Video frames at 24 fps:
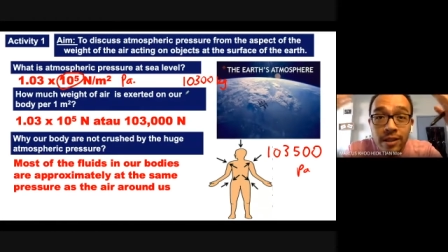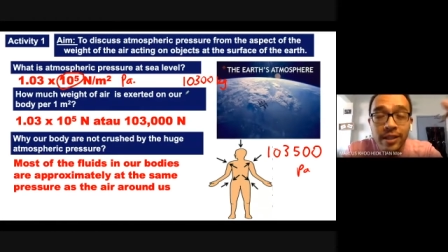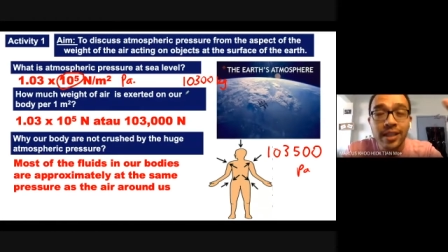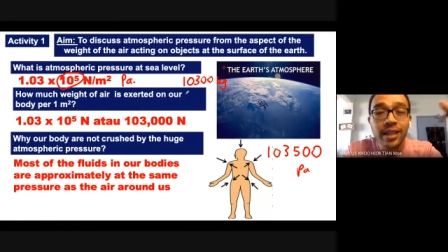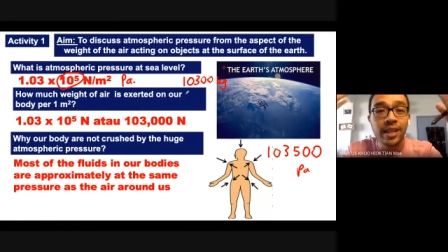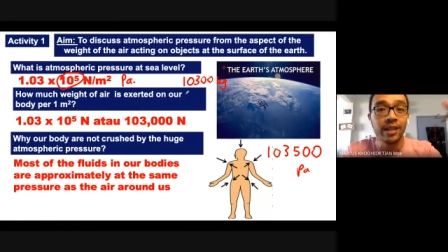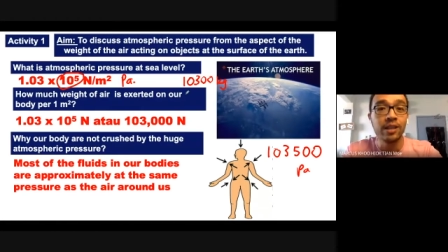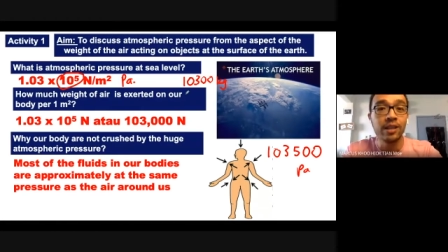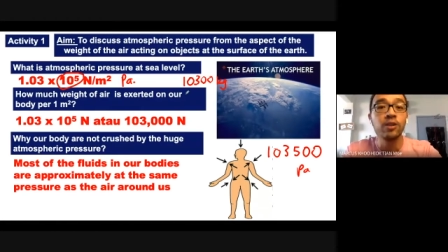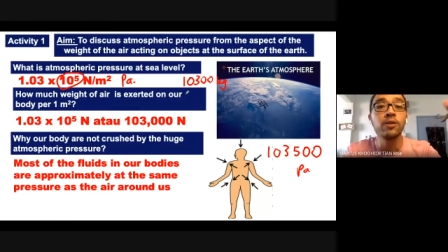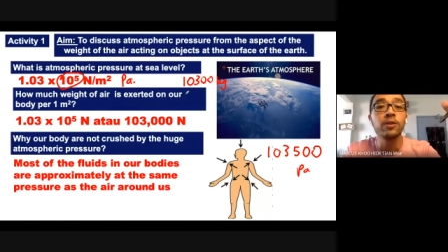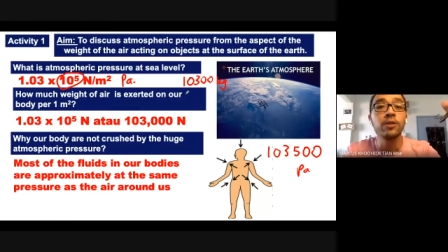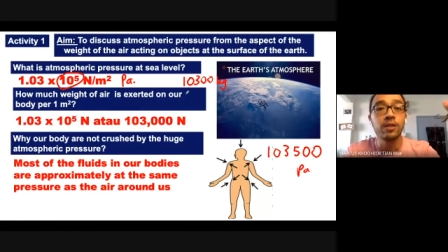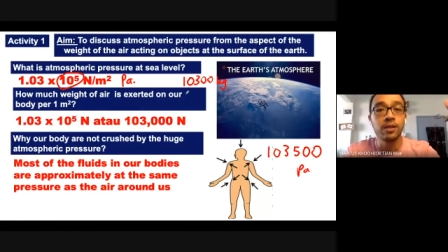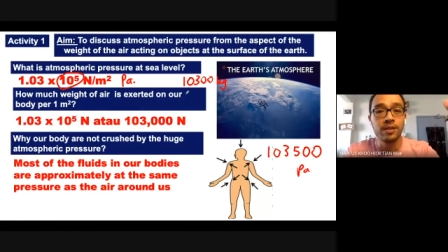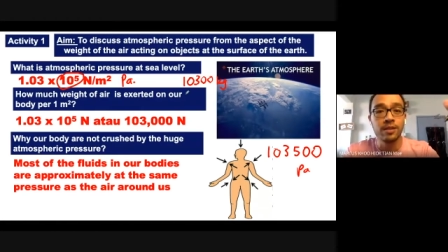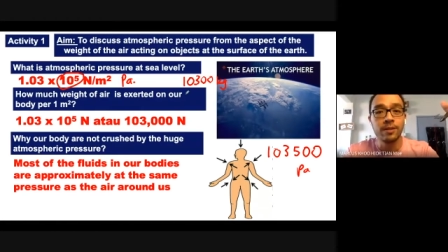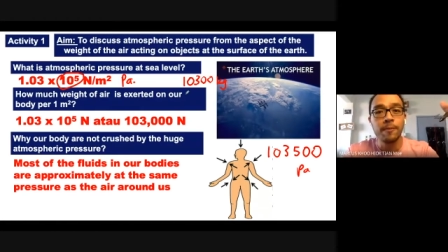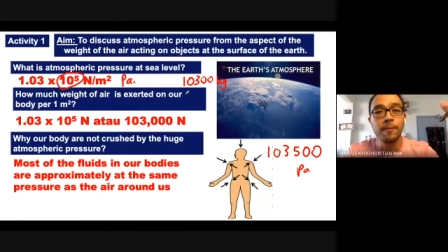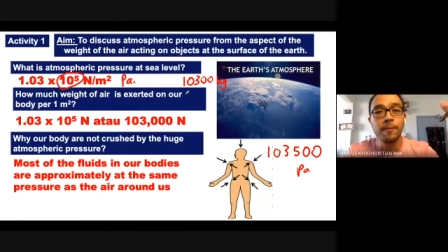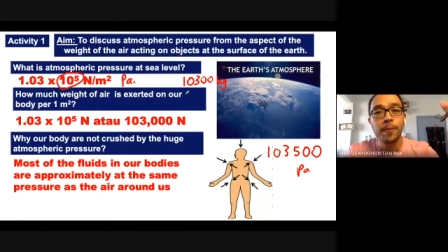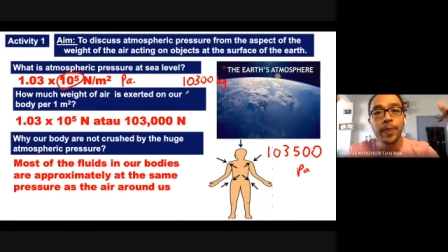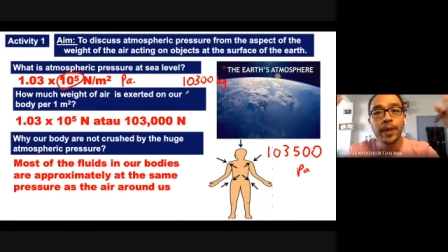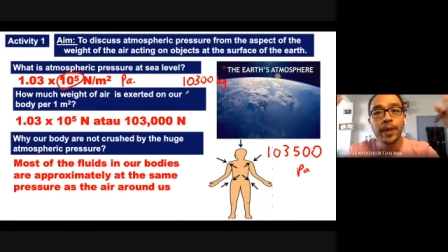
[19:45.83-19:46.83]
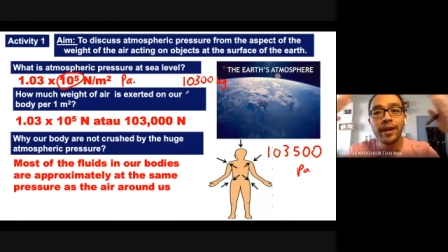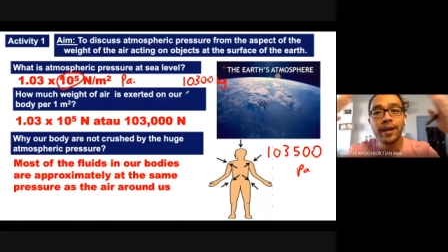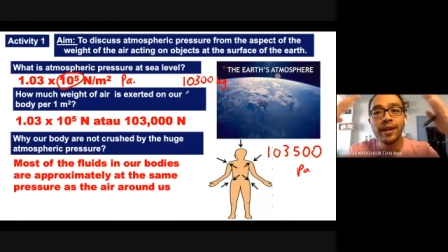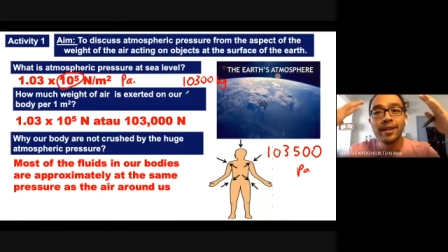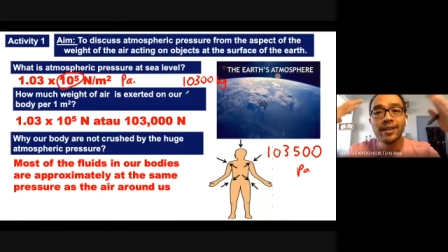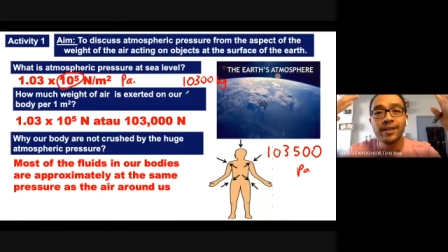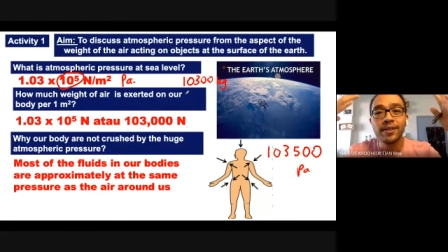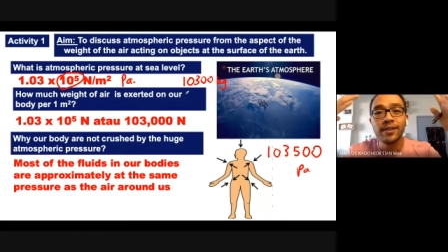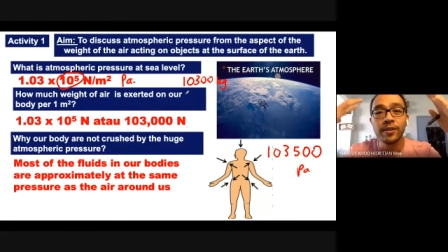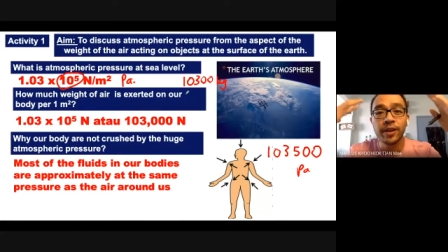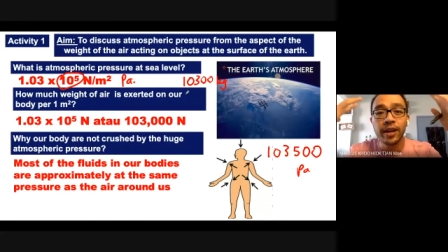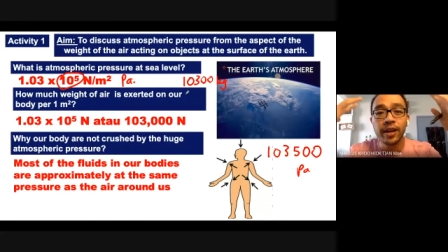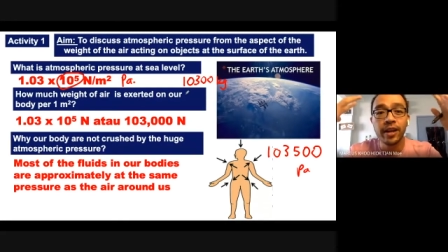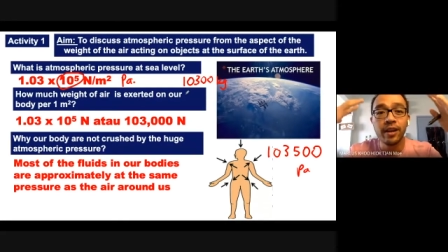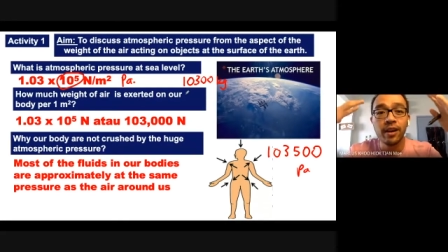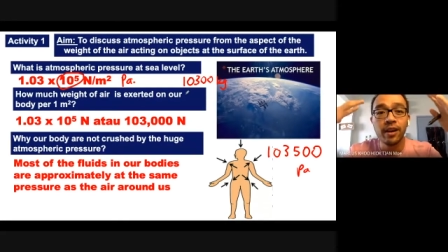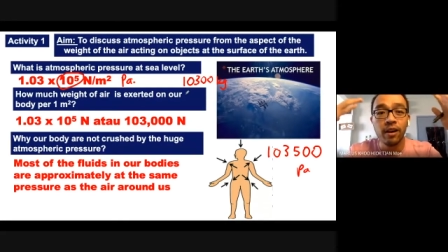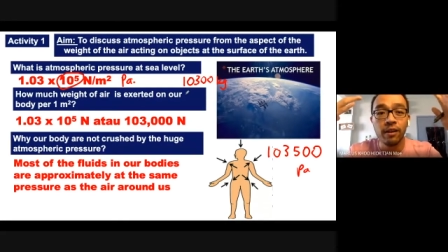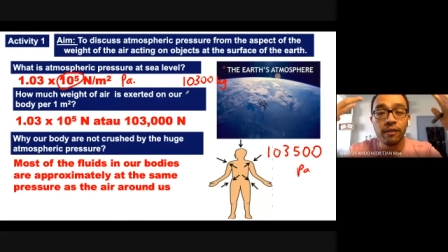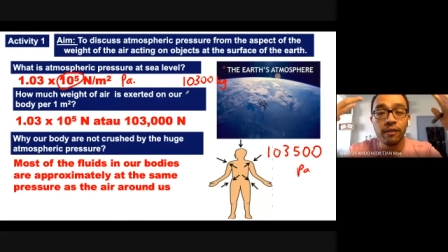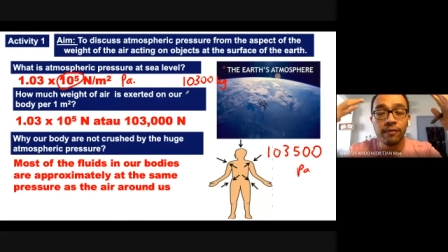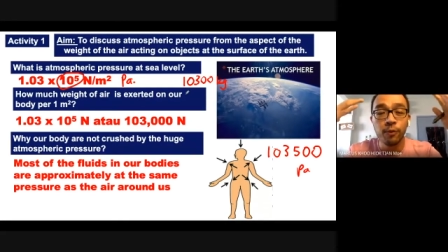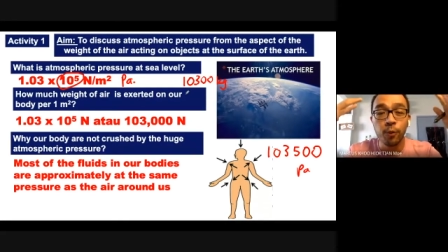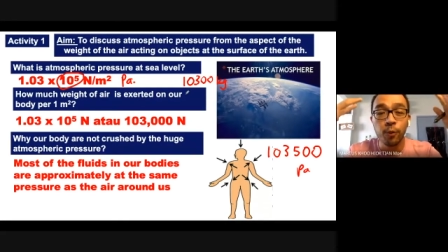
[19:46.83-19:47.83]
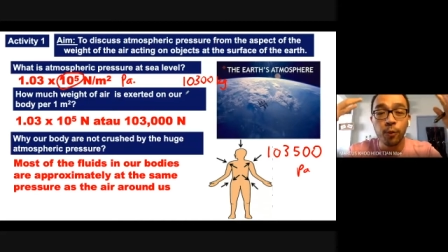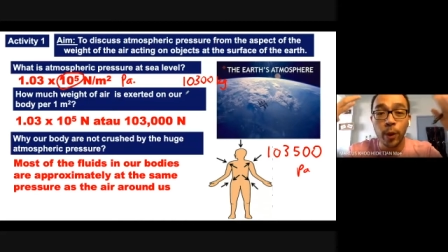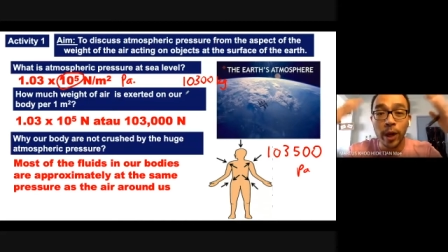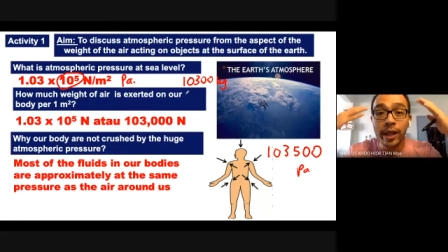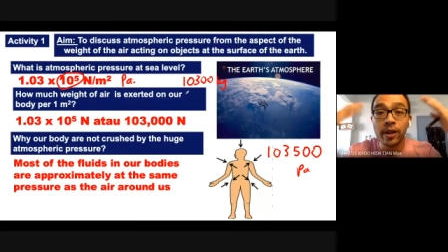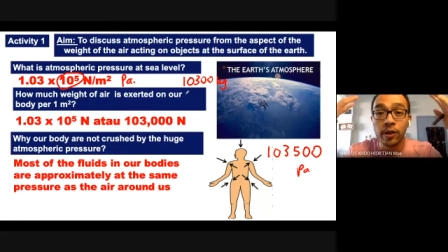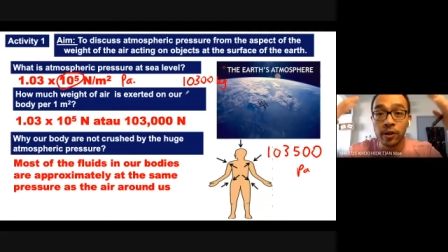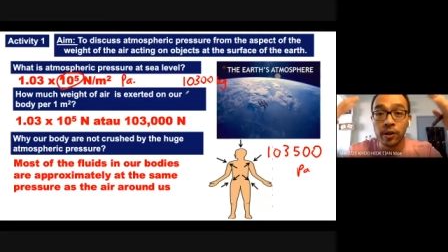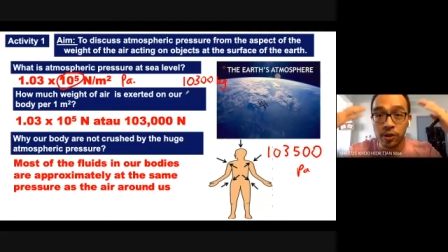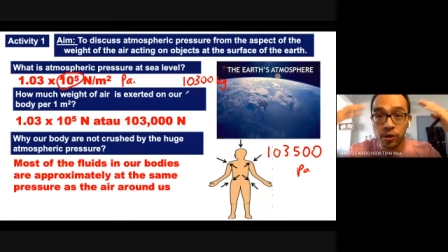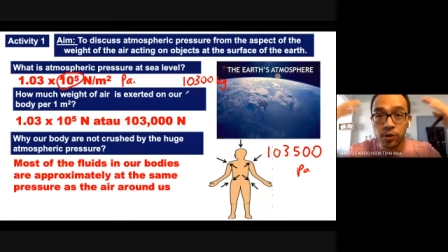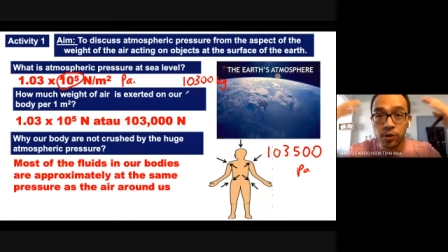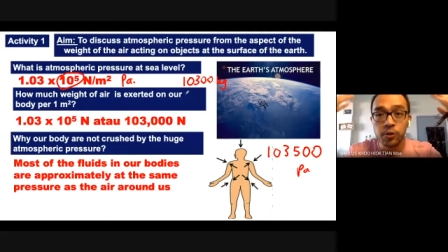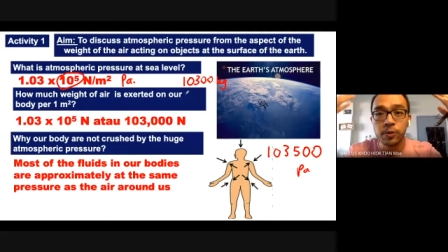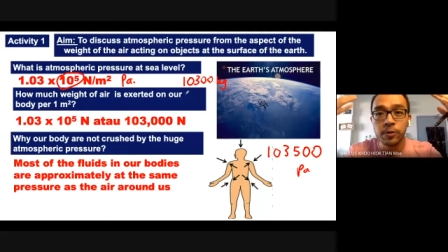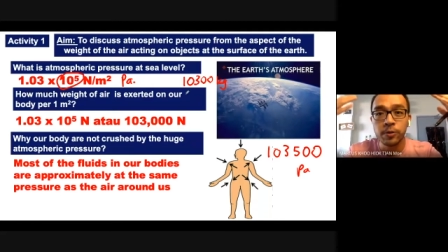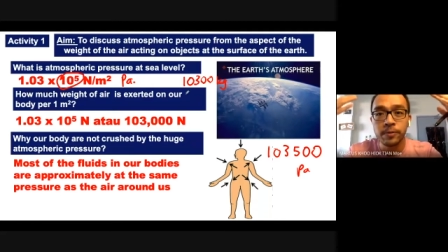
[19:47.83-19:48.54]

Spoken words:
kilos, okay, of weight on you.